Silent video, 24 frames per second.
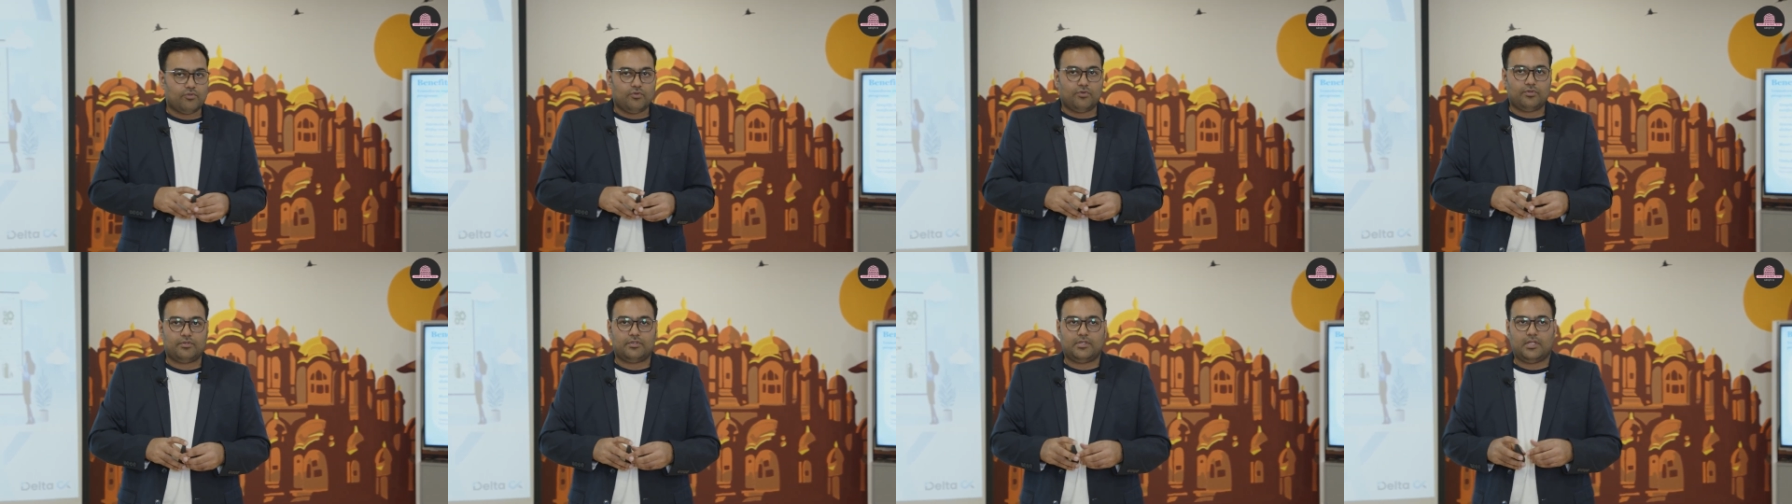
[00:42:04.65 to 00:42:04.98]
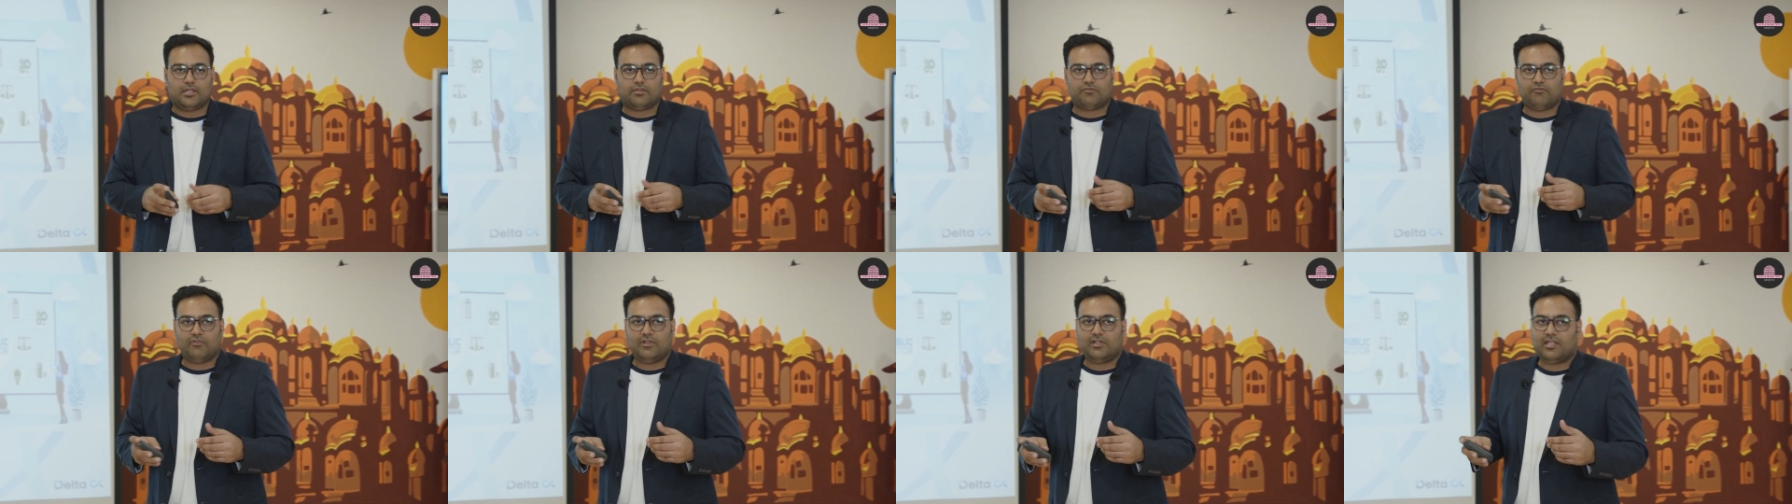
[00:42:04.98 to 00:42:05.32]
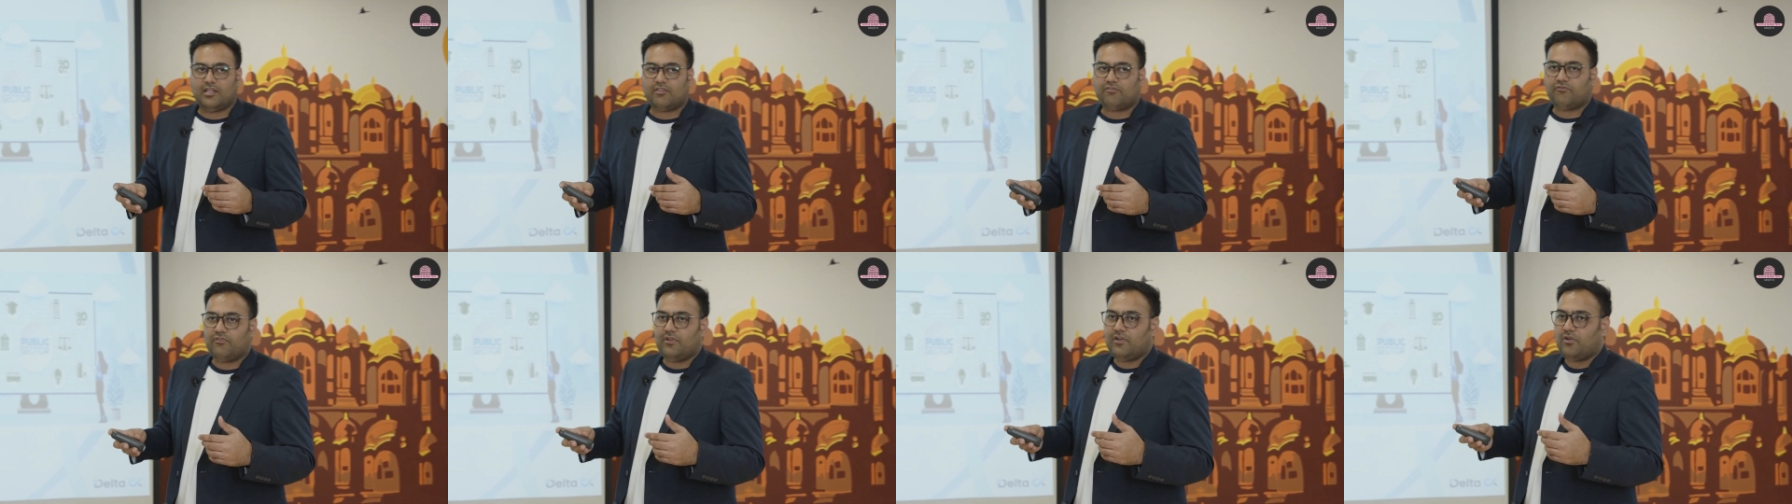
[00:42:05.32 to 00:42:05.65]
So this
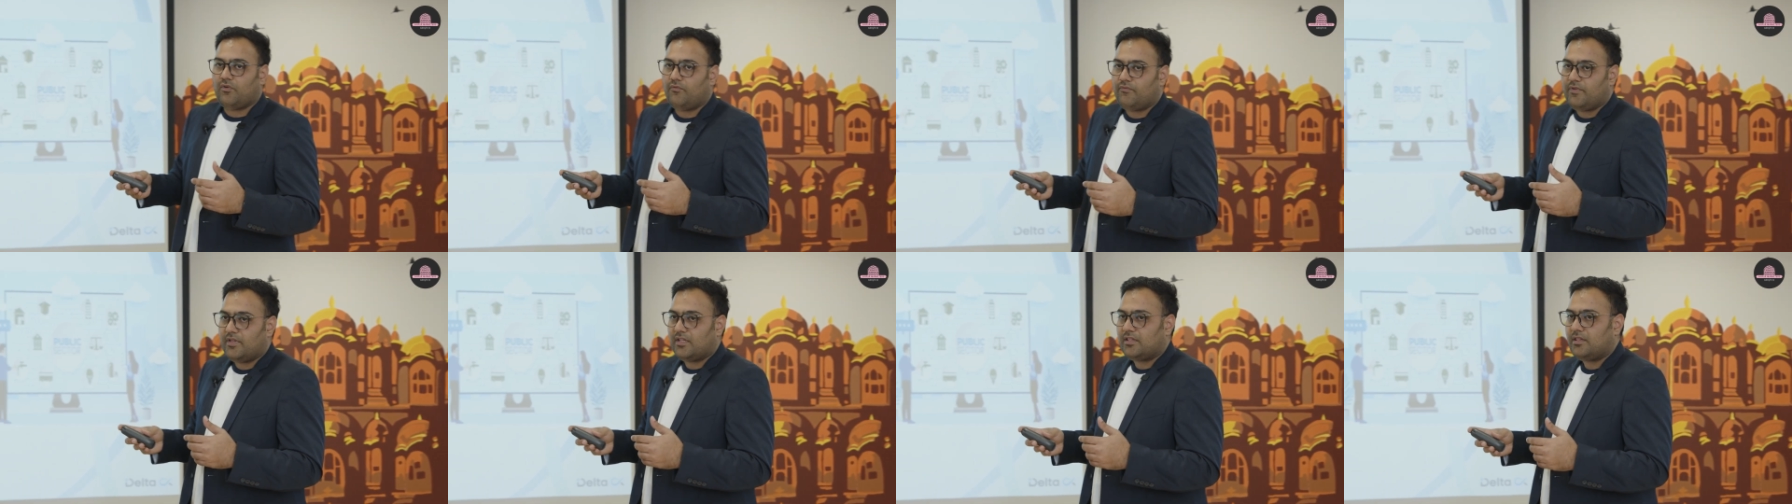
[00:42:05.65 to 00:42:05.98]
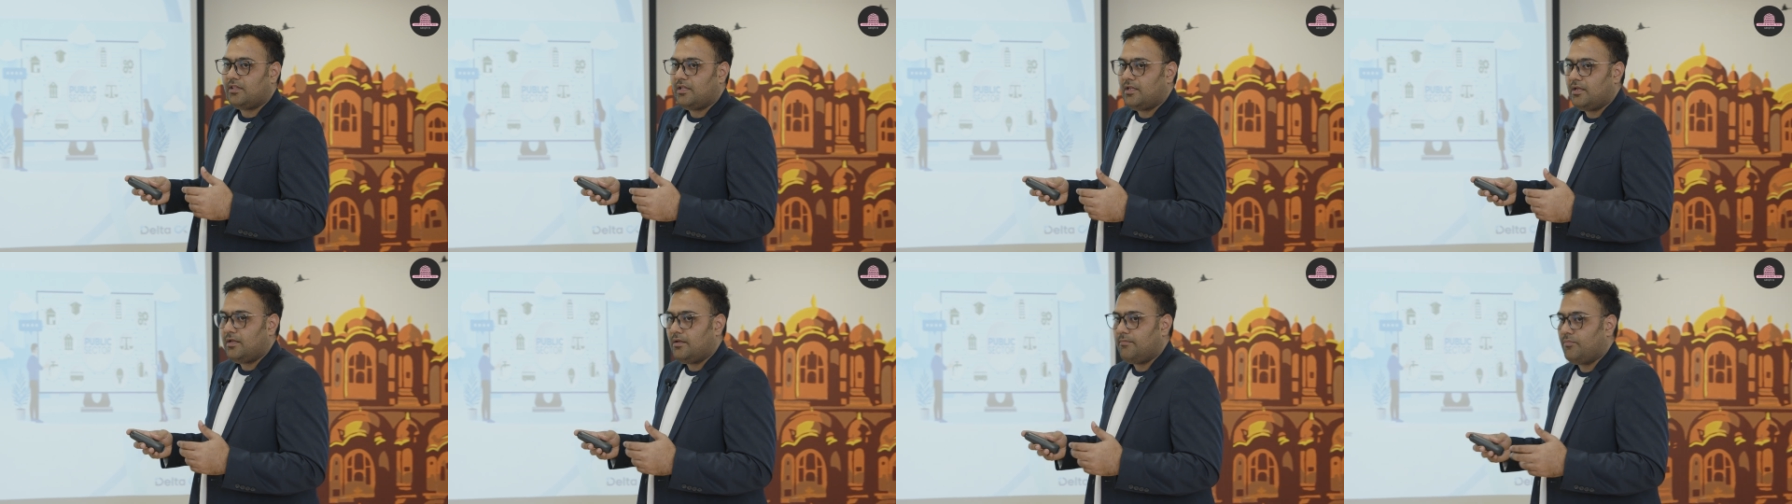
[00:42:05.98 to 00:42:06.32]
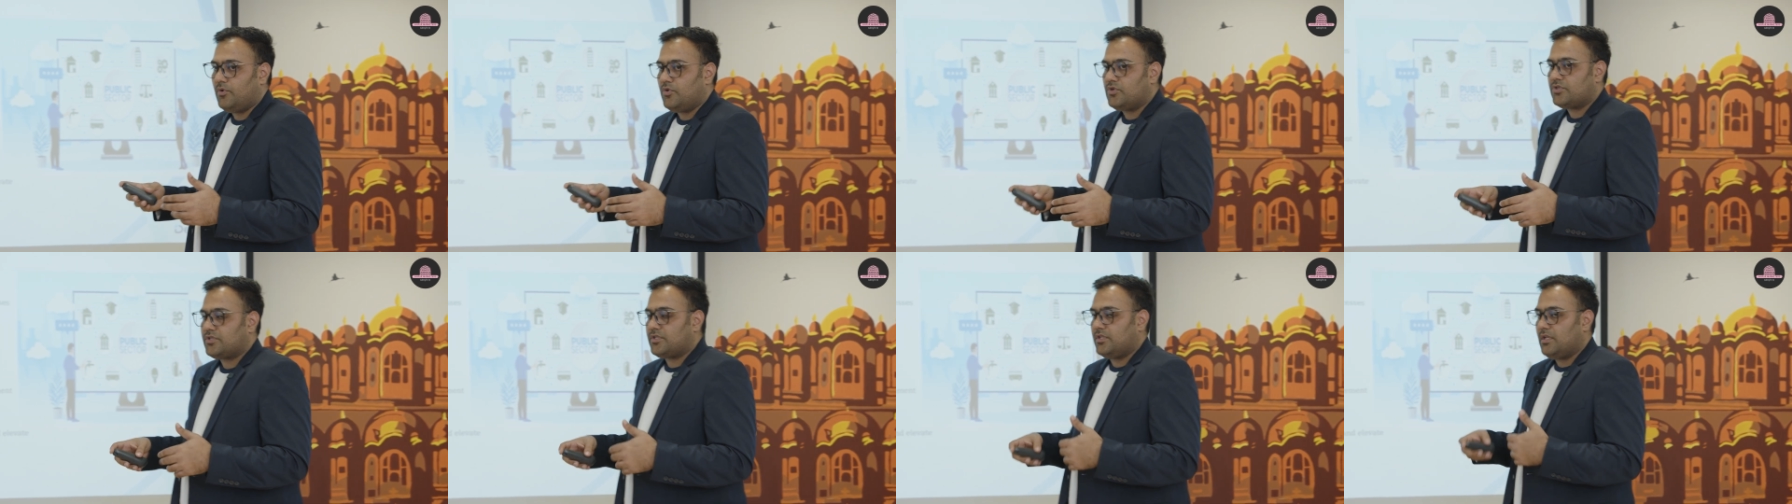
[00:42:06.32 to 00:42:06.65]
will obviously
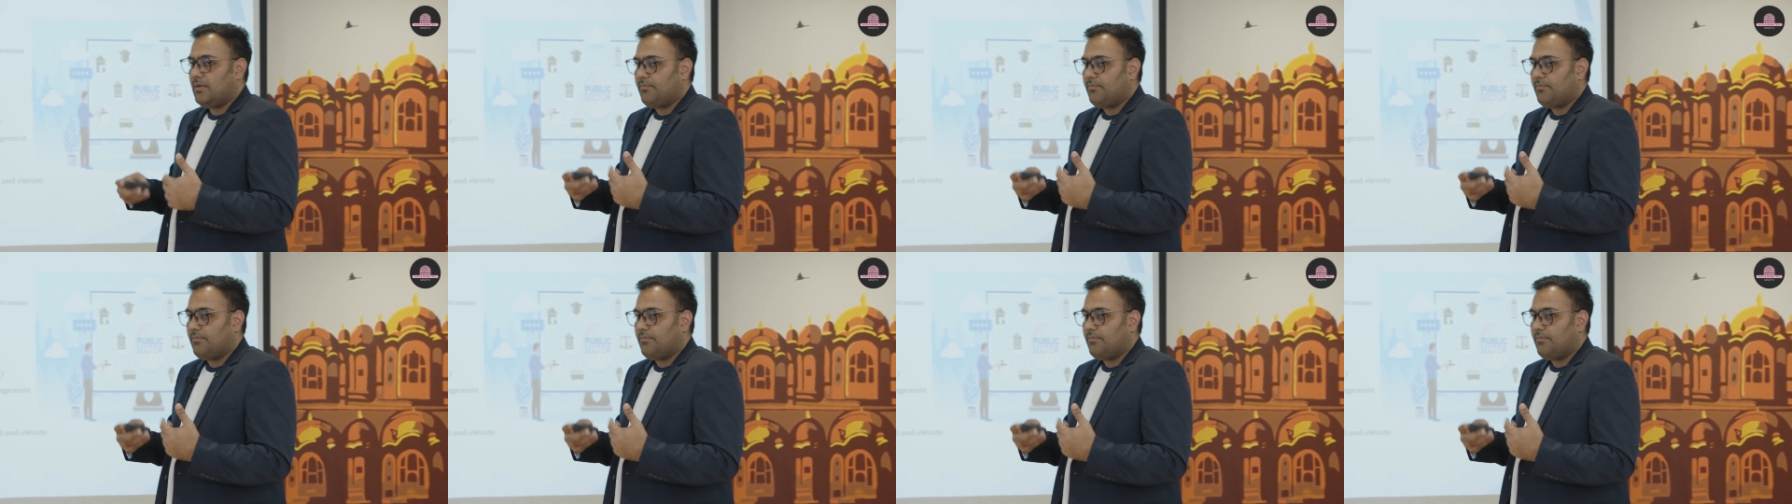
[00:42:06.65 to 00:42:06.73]
boost